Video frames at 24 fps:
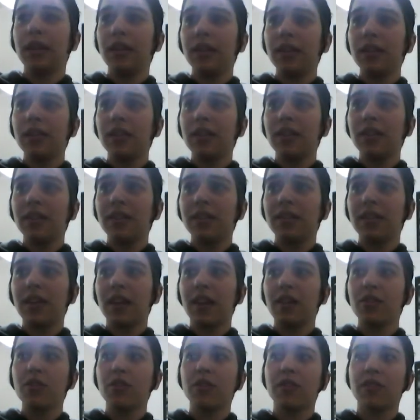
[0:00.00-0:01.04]
to eat this,
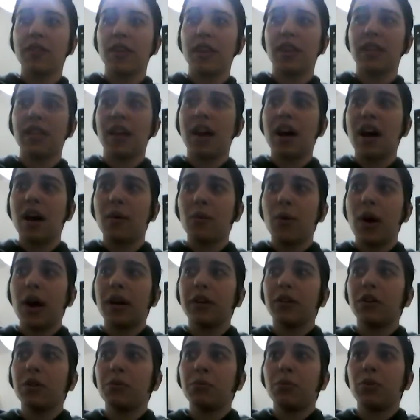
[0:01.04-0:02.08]
I'll just take the hot
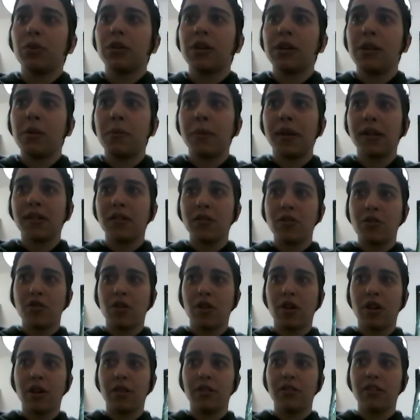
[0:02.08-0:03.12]
water and pour it in the mason
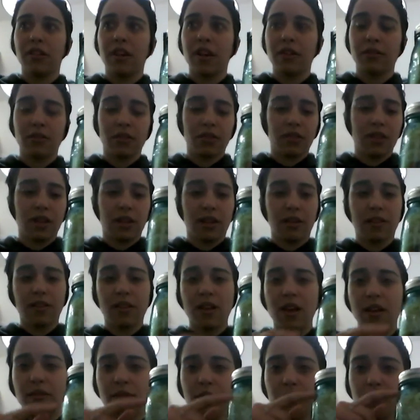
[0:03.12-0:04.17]
jar until everything is
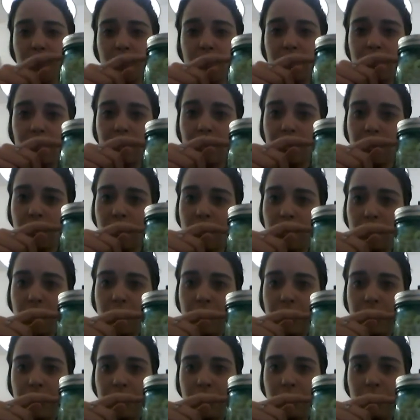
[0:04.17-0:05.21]
covered. So I'll
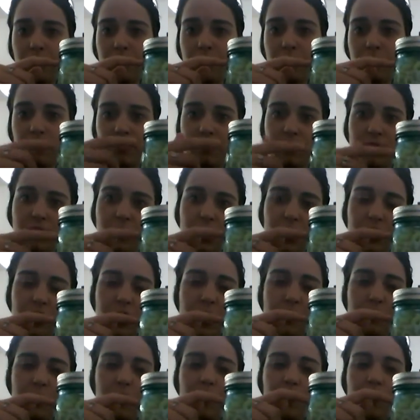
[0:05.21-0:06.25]
probably fill it
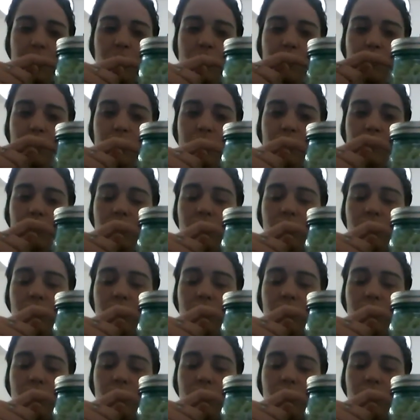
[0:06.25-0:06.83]
up to